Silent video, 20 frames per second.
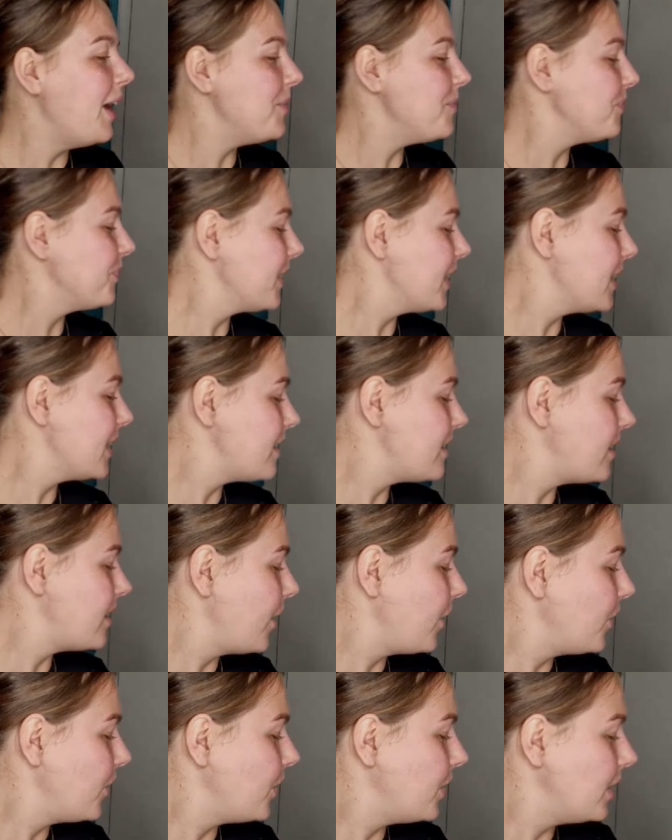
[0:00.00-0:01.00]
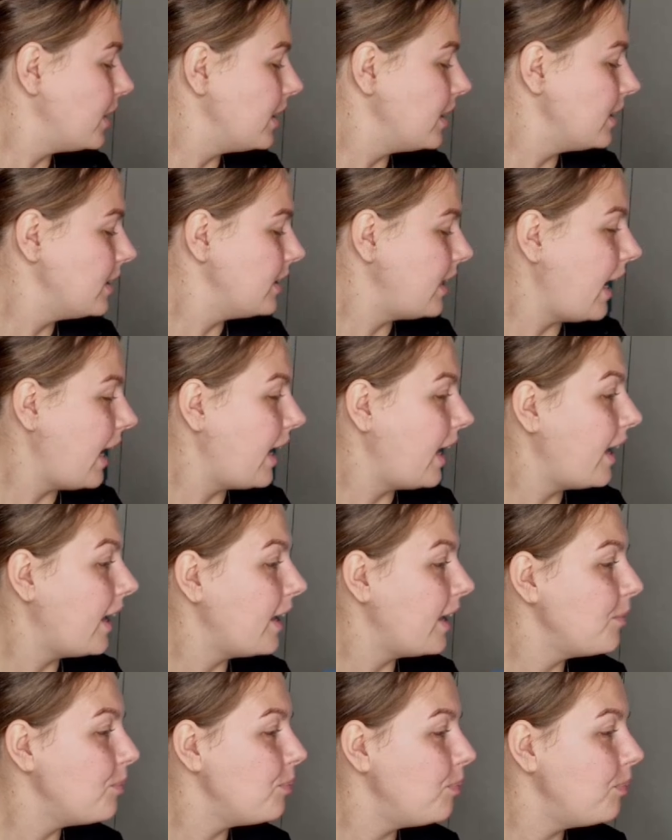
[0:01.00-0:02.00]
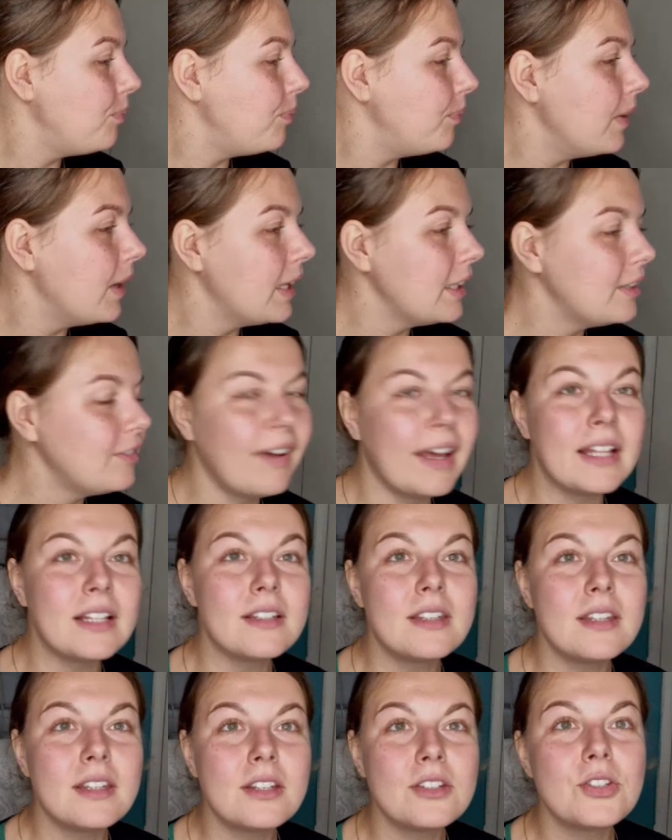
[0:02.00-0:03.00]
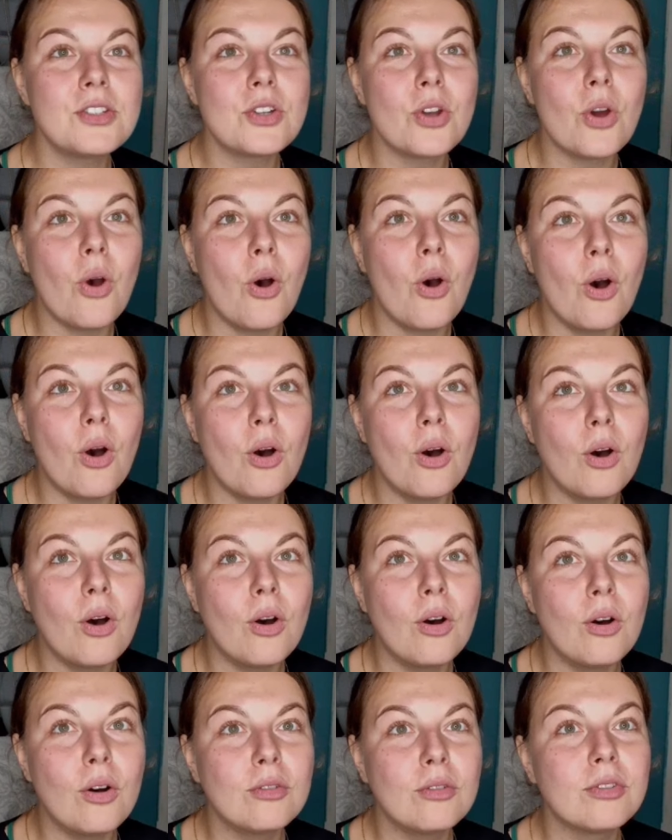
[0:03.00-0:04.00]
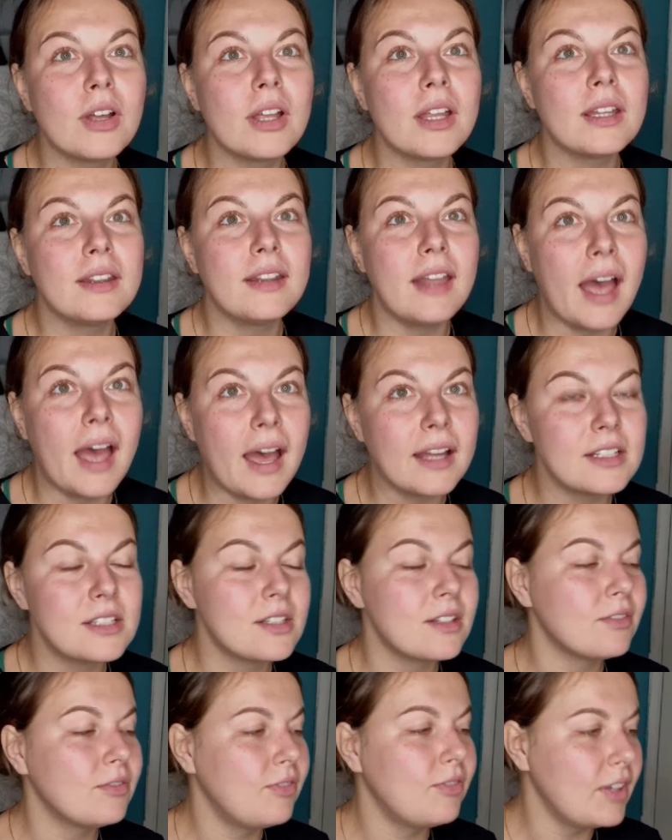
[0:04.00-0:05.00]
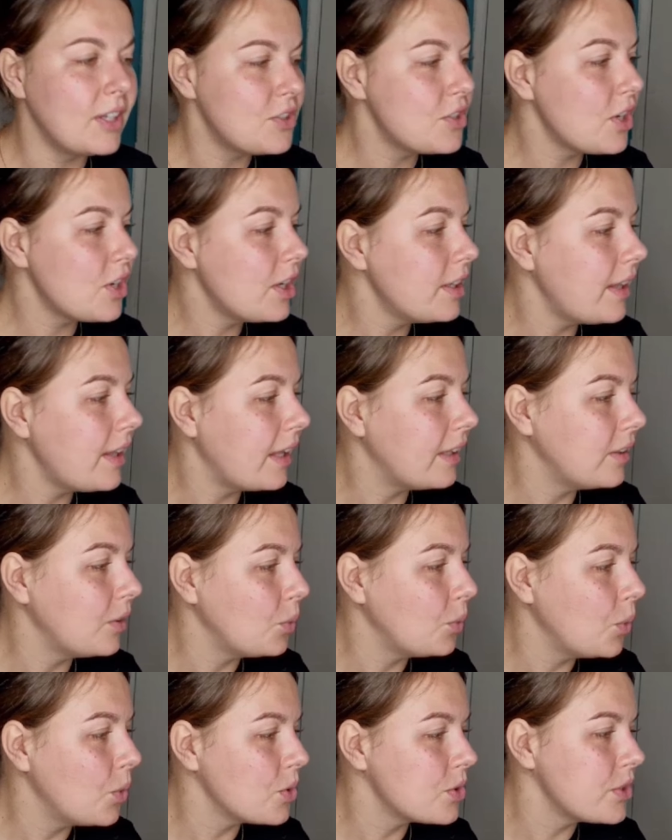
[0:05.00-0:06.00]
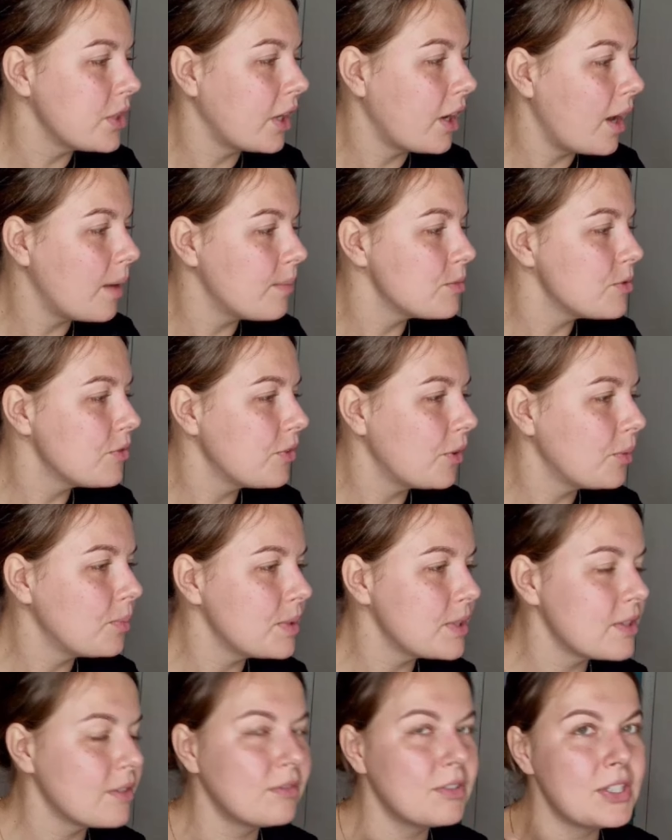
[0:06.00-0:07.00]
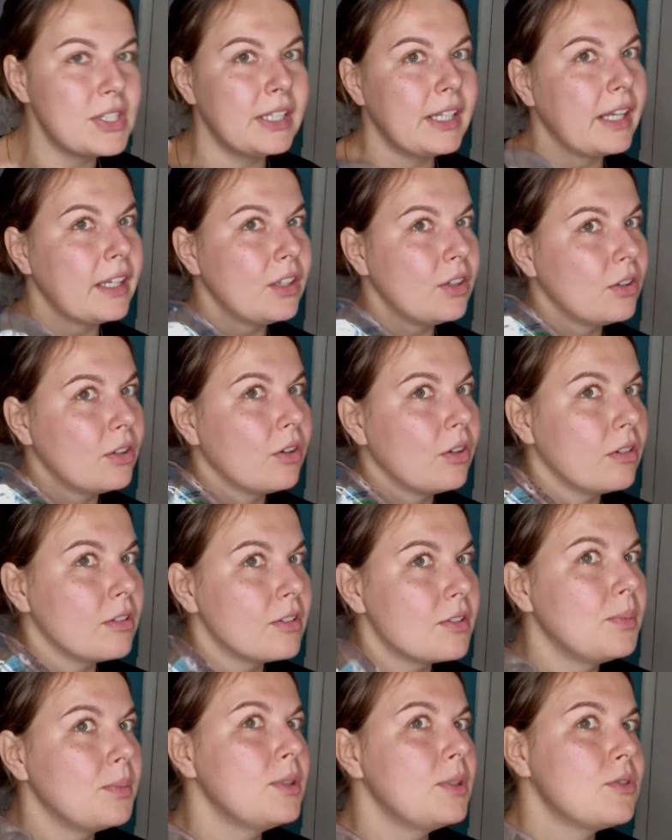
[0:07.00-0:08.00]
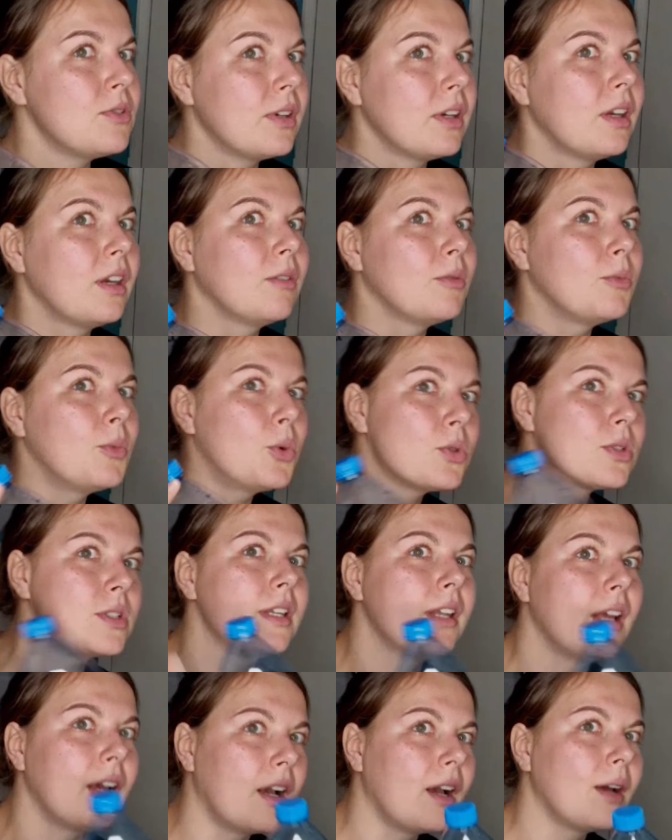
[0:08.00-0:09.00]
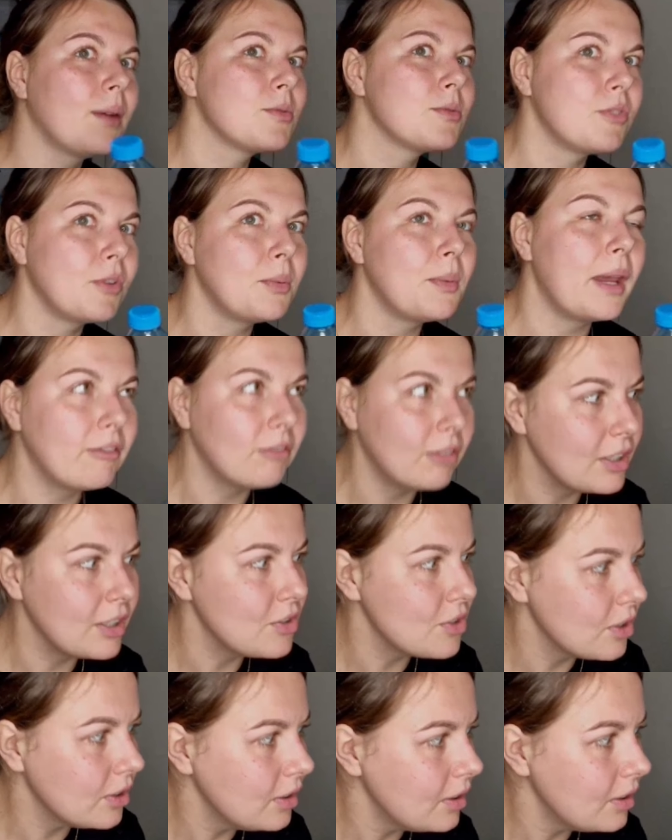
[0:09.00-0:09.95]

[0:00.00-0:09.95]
So the advantage of that feature that the water comes from is obviously that you're going to be drinking water that comes from that region.